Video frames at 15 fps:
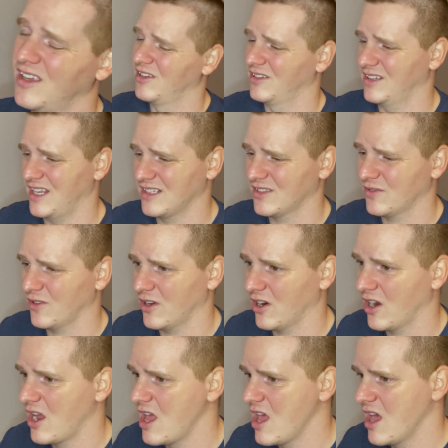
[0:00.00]
lens
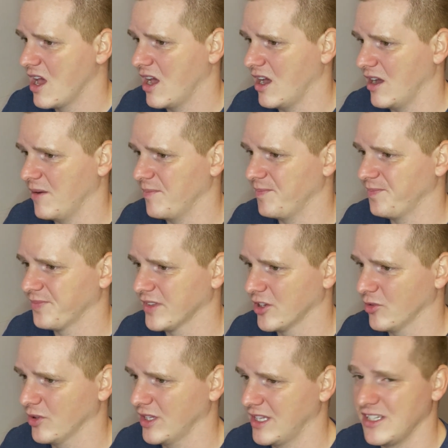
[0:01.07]
flare. You're
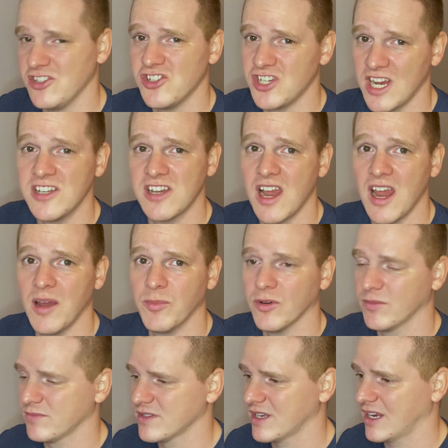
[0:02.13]
really J.J.
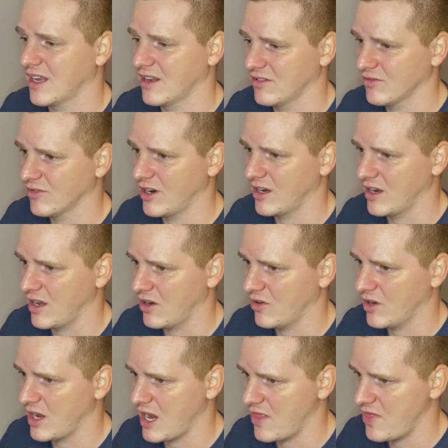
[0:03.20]
Abramsing it right
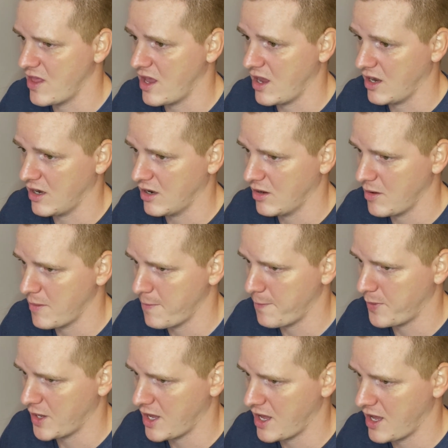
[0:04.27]
now. And then
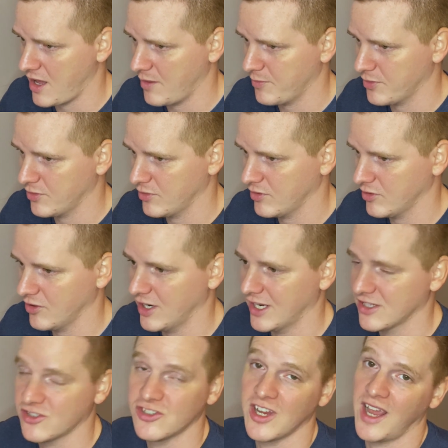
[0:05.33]
bop, or I
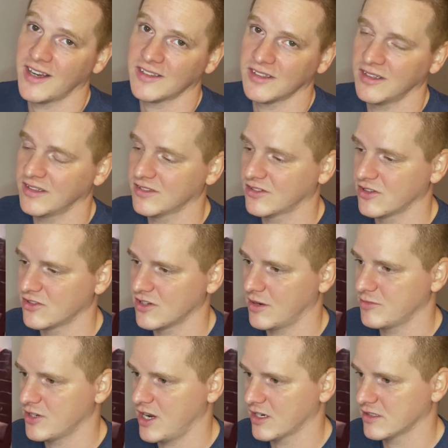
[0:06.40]
guess Jackson is. Good
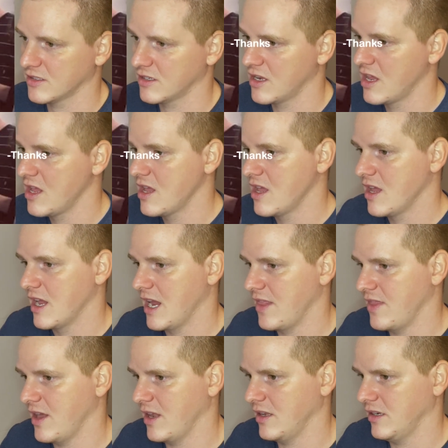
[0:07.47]
job, Jackson.
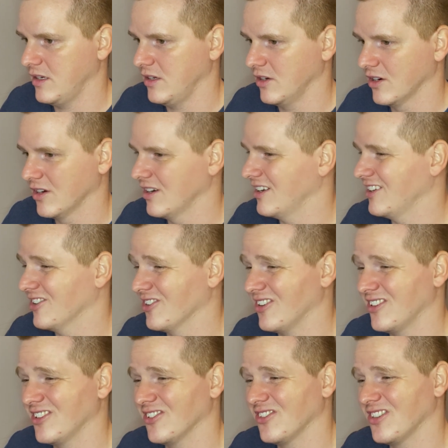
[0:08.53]
And then here, you're
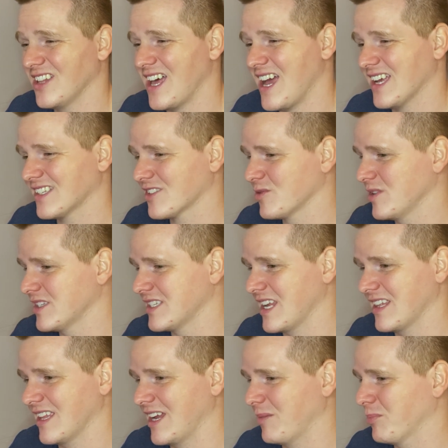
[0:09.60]
on your last twist,
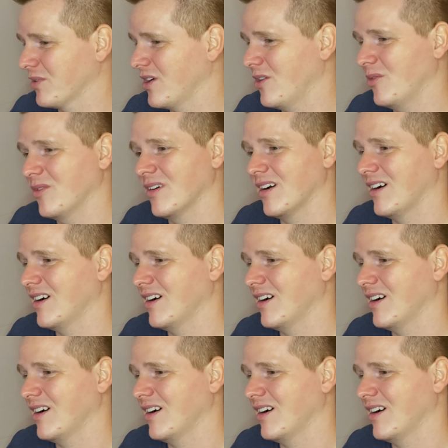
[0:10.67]
and like, bro,